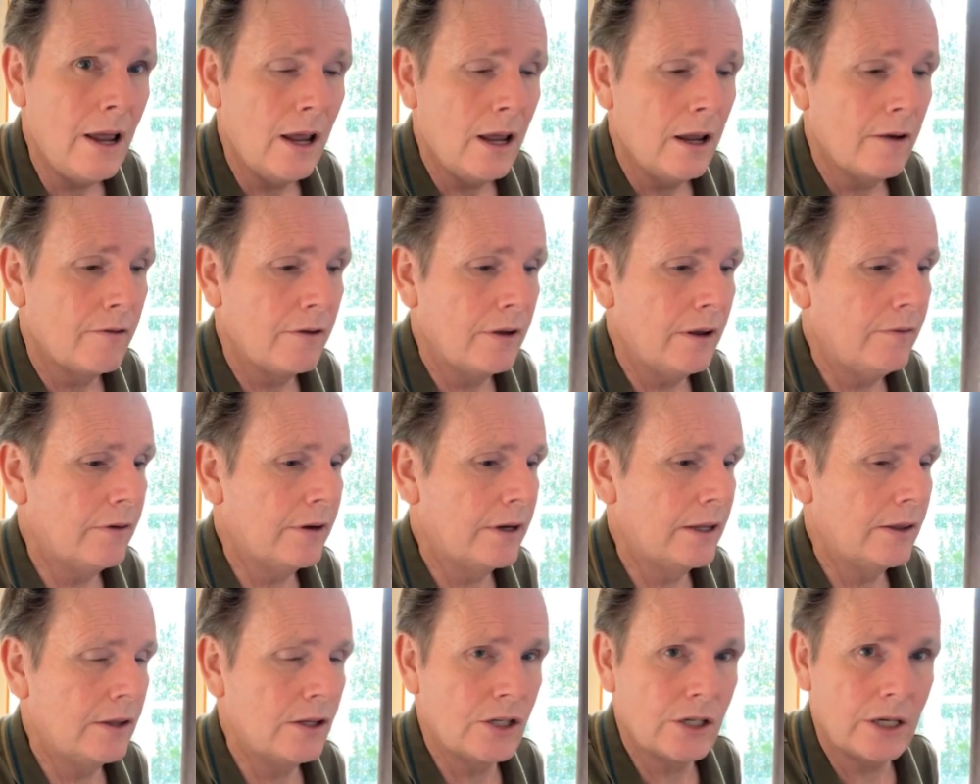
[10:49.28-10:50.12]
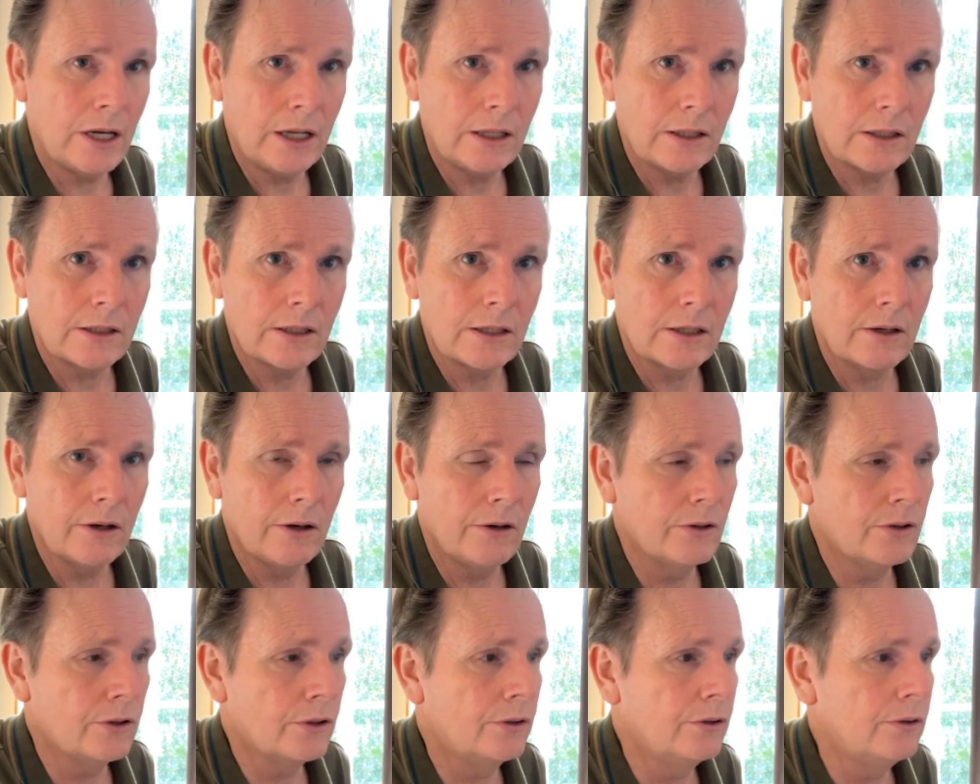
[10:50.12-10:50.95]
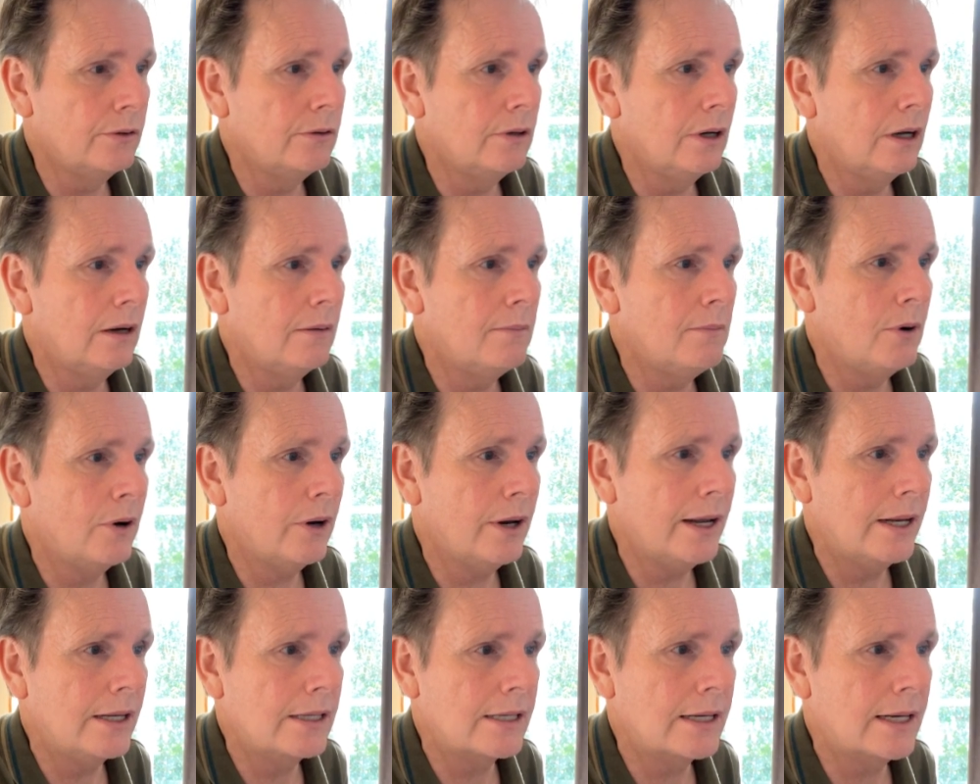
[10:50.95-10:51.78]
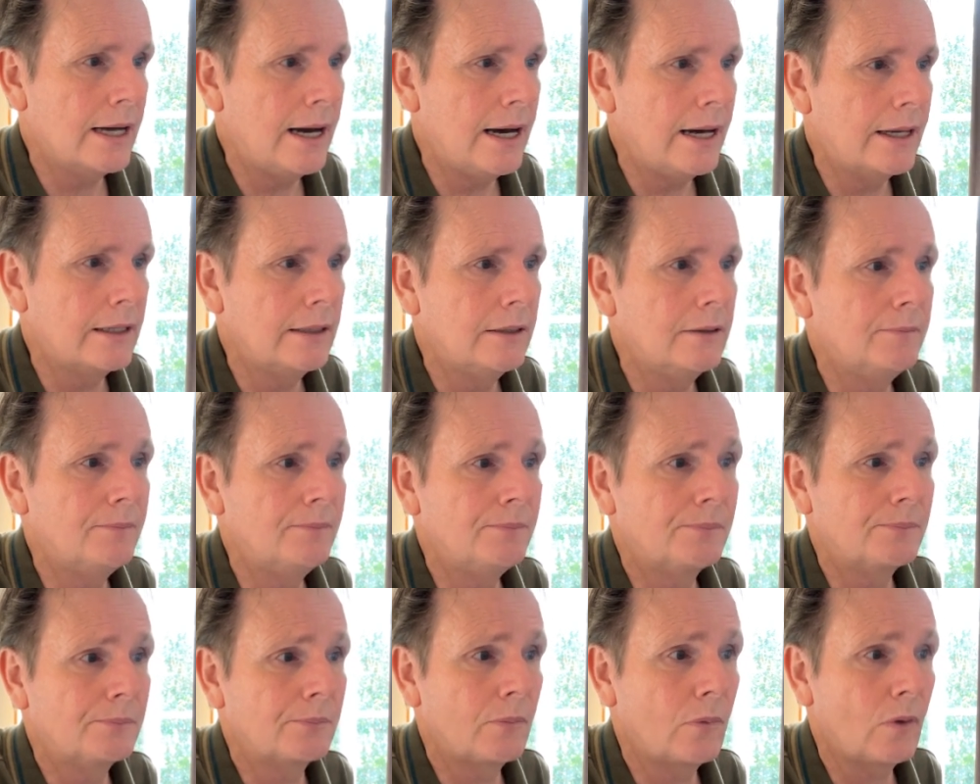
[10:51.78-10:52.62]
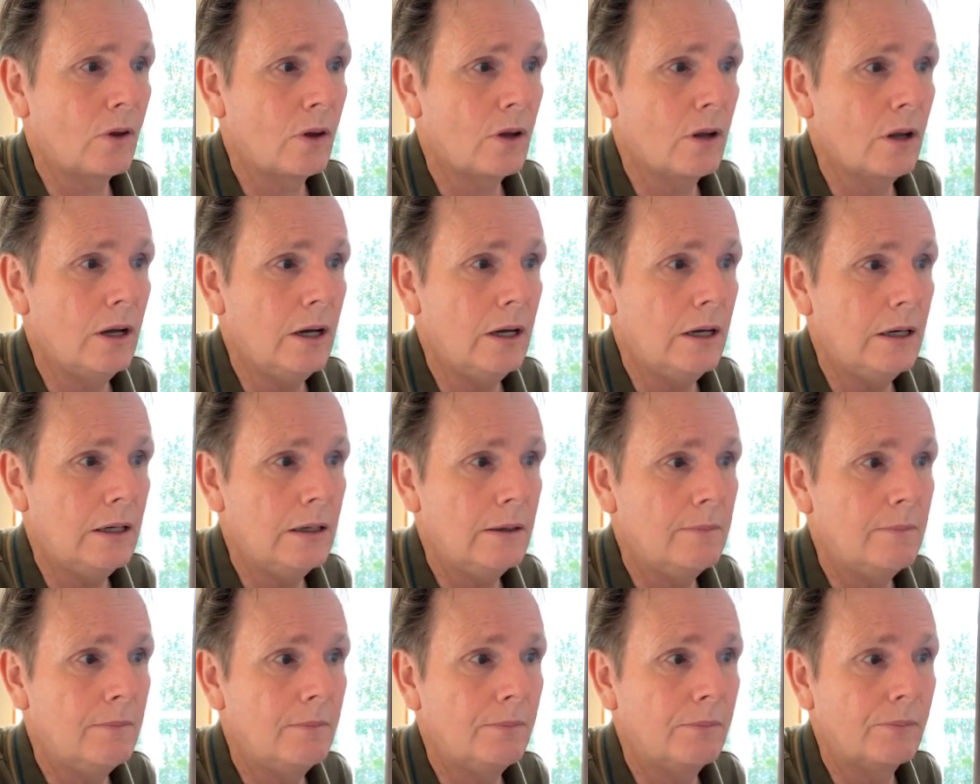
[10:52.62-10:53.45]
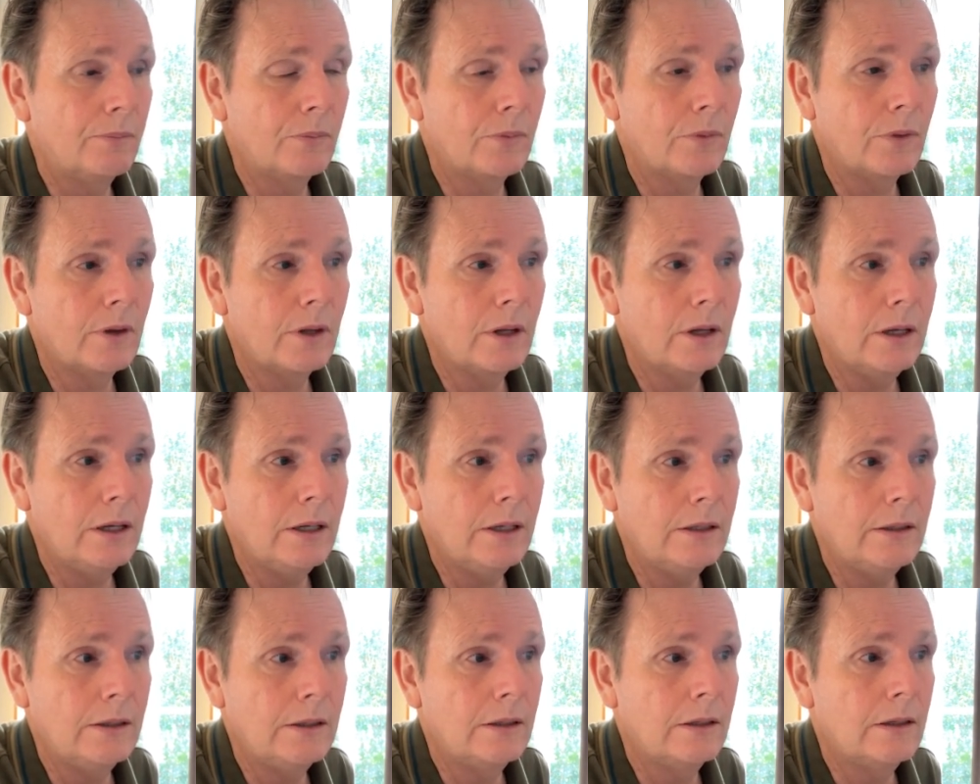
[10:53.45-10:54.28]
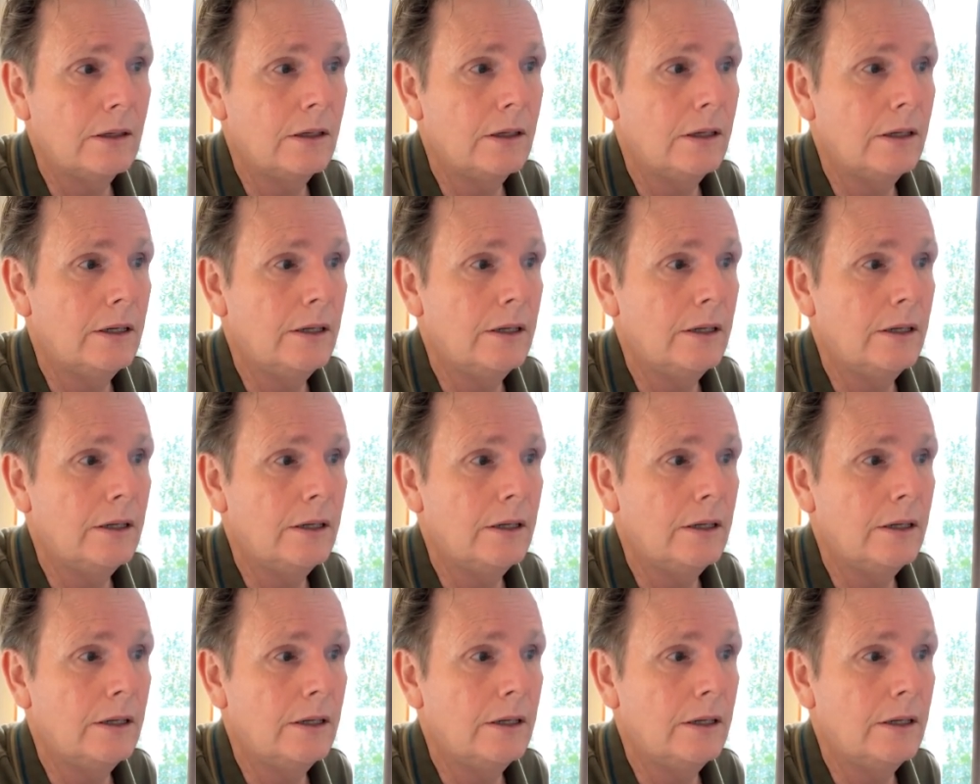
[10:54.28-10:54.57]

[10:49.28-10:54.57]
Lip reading: If you ever get the chance to go to Monet's garden and